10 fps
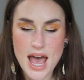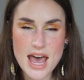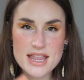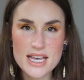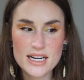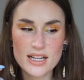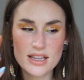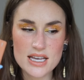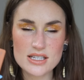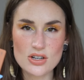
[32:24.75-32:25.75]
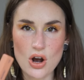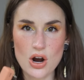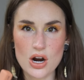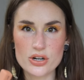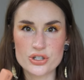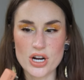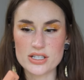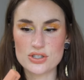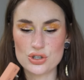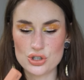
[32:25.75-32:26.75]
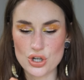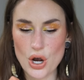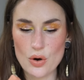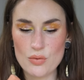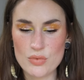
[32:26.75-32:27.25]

And then these are just so